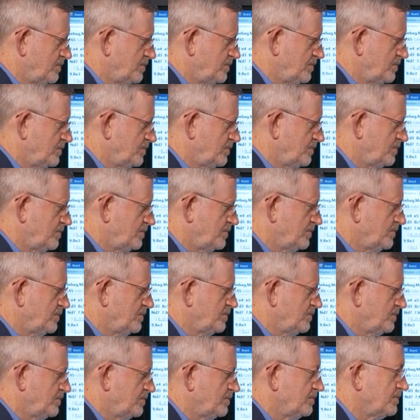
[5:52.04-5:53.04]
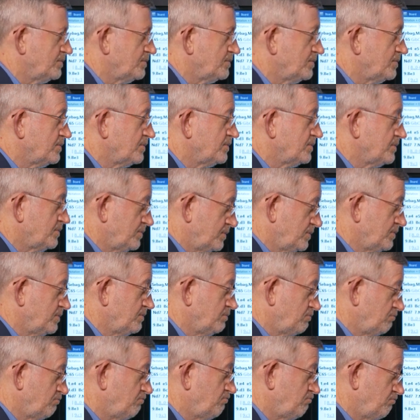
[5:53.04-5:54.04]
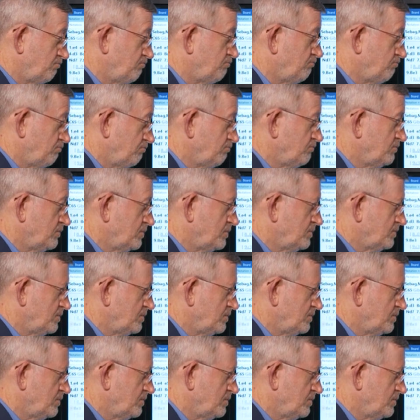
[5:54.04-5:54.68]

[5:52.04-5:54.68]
h3, but bishop is not safe there, or I